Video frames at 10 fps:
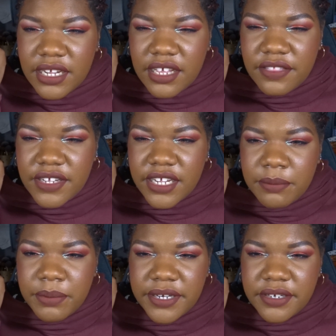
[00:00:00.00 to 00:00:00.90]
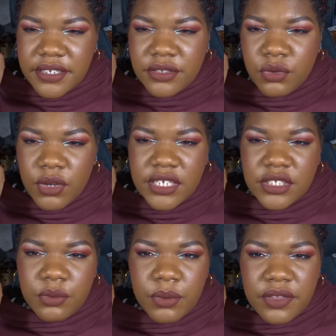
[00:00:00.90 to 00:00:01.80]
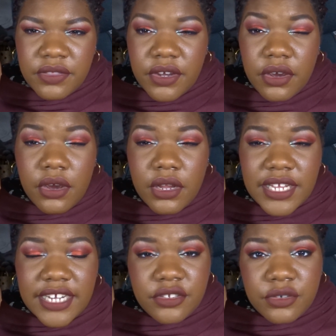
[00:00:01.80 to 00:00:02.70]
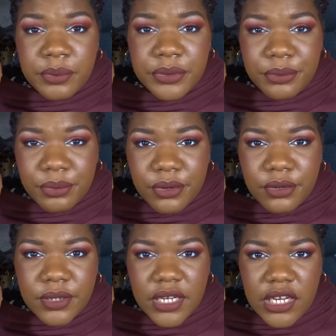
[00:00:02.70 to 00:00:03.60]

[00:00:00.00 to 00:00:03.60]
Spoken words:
I think I paired it twice with a lighter purple